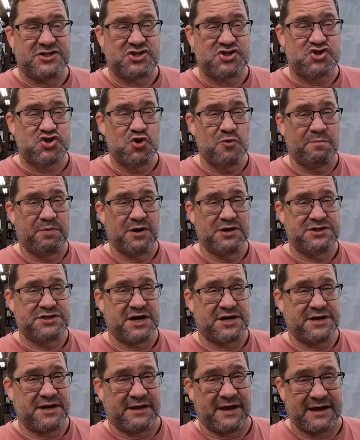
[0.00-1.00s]
super,
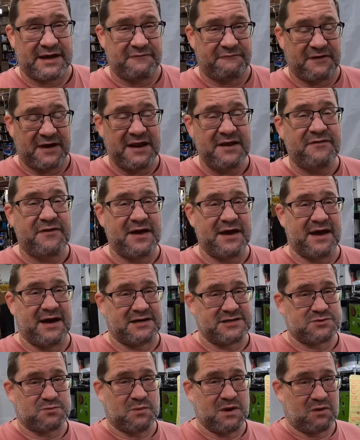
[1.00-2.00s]
like if anything
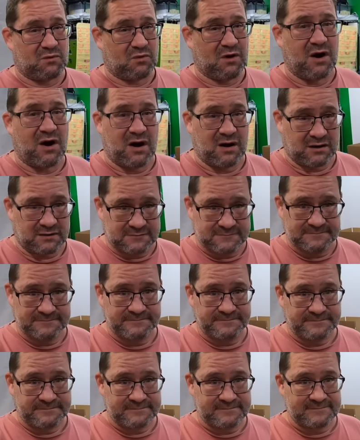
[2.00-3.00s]
else went wrong,
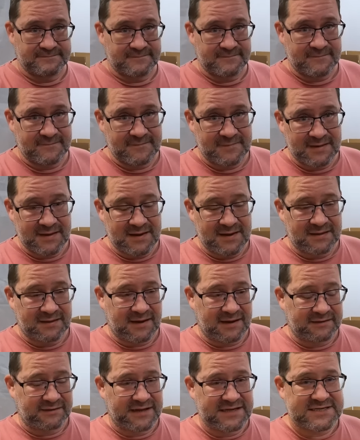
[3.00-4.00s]

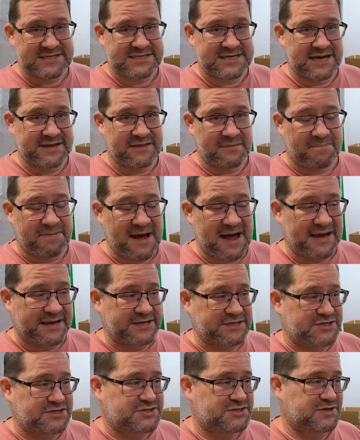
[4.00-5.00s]
like let's say the
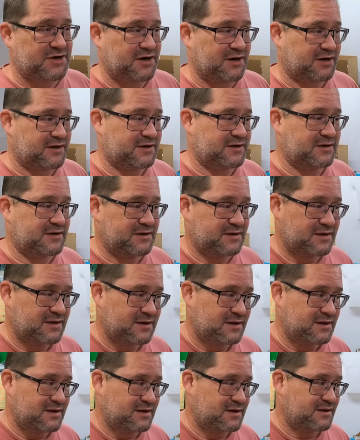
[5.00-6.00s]
package took
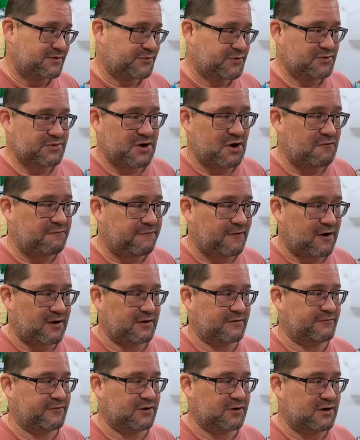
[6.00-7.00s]
through no
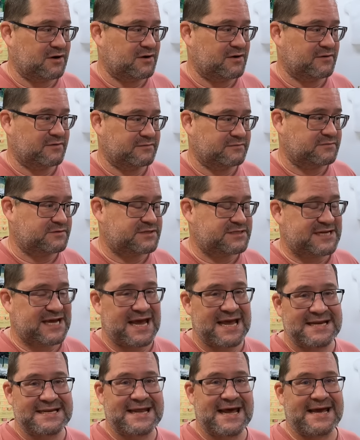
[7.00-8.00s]
fault of your own
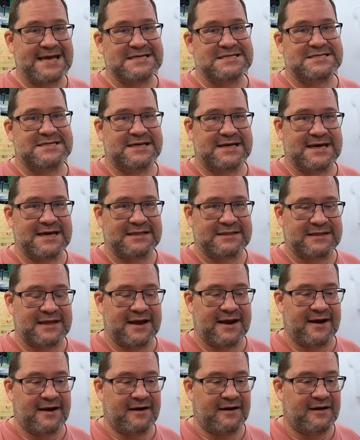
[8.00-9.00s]
10 days to get
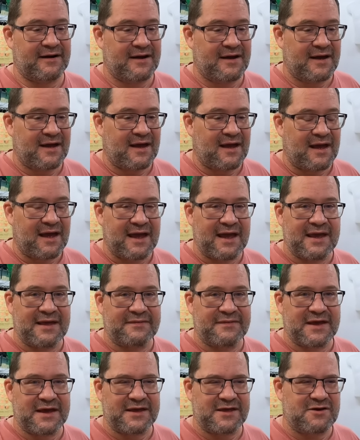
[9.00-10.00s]
there
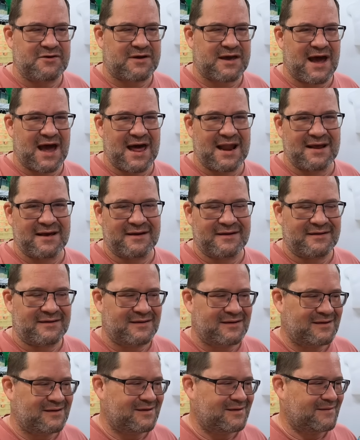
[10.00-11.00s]
and then you kind of
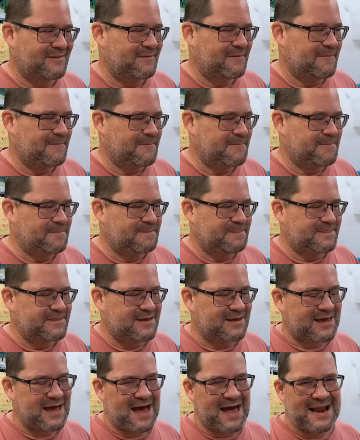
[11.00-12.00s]

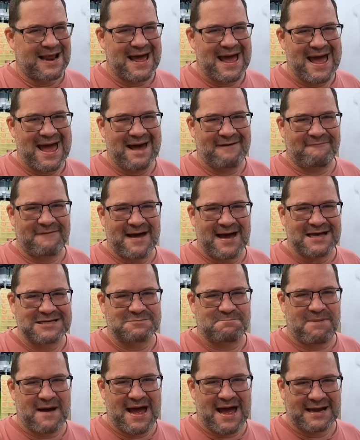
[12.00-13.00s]
you kind of
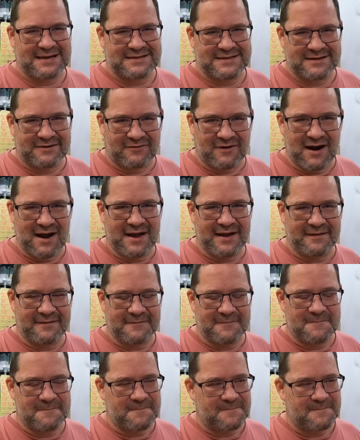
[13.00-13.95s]
half-ass packed it right